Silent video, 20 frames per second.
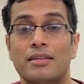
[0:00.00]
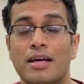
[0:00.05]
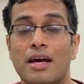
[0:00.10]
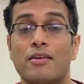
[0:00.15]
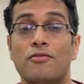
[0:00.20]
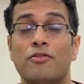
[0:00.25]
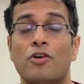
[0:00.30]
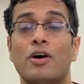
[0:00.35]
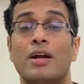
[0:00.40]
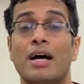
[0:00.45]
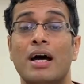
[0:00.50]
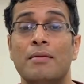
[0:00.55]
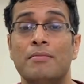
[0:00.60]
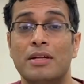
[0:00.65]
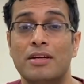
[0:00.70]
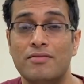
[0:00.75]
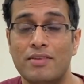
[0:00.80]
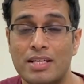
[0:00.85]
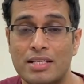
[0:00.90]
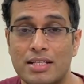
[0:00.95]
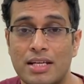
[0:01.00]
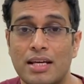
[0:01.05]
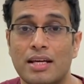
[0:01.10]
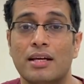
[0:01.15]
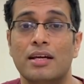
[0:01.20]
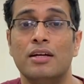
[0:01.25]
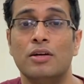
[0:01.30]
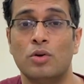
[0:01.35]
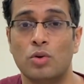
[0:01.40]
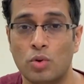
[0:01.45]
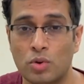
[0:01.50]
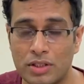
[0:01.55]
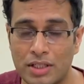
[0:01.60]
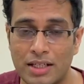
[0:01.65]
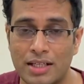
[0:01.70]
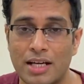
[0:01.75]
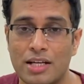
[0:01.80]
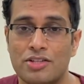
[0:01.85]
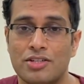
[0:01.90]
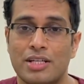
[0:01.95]
Therefore, I am investing in growth
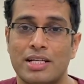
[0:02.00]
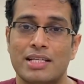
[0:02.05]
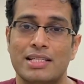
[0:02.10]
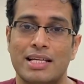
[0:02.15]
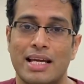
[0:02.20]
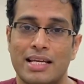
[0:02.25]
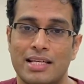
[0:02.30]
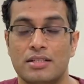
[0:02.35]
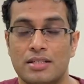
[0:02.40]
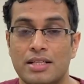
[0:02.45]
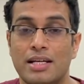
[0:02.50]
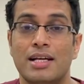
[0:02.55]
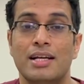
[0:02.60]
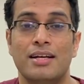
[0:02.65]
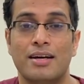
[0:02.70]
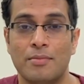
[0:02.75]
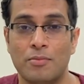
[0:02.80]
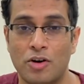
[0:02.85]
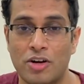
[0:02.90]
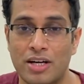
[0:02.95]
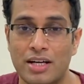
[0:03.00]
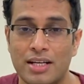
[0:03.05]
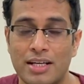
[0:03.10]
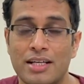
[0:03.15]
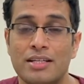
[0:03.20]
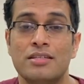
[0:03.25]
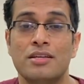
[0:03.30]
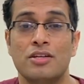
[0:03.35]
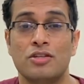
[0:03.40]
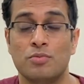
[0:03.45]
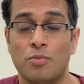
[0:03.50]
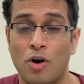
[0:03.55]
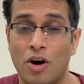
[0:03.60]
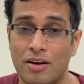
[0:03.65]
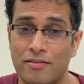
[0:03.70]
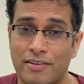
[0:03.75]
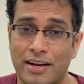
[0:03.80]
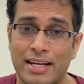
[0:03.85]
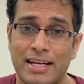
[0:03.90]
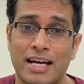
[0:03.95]
industries like steel, commodities,
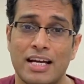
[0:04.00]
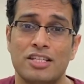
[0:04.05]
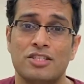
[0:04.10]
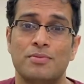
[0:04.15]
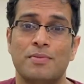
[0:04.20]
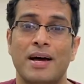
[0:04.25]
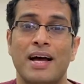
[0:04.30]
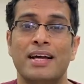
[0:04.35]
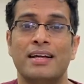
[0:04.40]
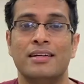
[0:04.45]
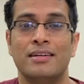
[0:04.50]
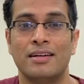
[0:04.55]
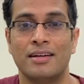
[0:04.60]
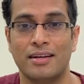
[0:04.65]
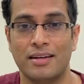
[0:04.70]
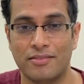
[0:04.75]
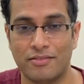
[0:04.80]
small finance bank,